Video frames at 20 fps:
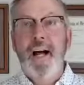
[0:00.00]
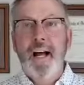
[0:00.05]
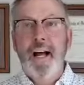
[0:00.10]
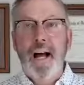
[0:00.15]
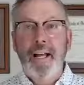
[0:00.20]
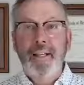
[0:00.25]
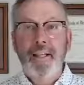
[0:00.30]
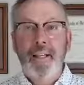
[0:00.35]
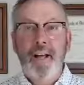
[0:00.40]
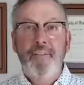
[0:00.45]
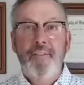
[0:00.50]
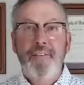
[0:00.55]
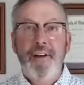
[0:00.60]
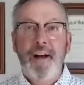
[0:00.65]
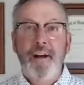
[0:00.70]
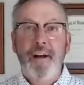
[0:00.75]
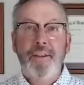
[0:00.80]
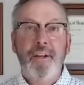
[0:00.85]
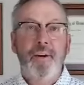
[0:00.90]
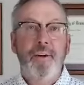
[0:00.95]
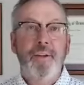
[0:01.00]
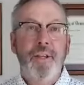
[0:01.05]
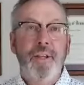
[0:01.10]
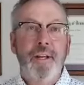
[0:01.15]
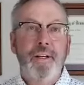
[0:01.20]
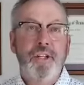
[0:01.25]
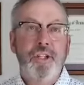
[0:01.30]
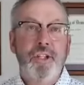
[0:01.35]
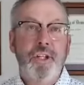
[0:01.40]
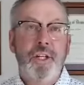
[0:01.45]
I love how, they
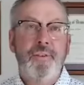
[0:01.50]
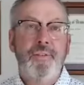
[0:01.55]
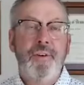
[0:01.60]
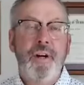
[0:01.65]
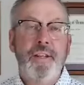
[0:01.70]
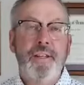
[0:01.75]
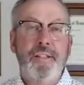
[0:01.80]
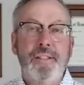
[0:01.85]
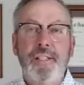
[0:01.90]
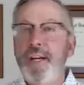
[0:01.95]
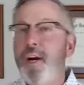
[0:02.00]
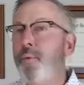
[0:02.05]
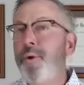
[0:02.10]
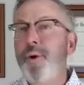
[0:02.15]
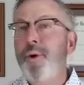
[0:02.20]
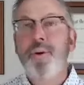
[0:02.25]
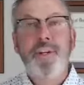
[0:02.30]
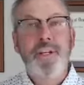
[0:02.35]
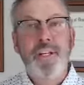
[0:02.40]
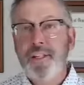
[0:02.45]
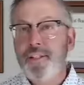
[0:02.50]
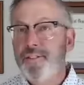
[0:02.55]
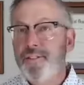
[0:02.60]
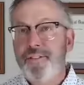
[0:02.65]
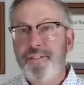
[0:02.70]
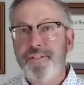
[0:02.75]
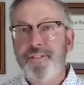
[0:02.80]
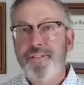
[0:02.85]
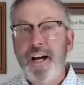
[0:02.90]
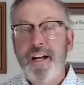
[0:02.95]
initially run this thing. We only need this
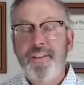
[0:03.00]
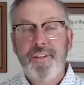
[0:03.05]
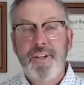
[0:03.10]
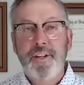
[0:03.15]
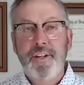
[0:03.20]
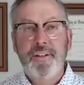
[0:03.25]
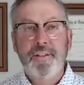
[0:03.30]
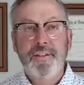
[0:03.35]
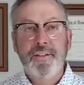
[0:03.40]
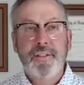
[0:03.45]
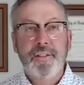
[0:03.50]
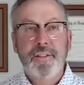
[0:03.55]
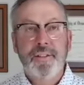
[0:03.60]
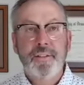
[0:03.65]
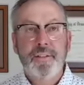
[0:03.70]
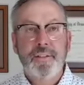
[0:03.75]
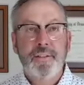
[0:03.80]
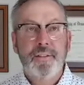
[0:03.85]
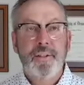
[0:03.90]
for 5 years.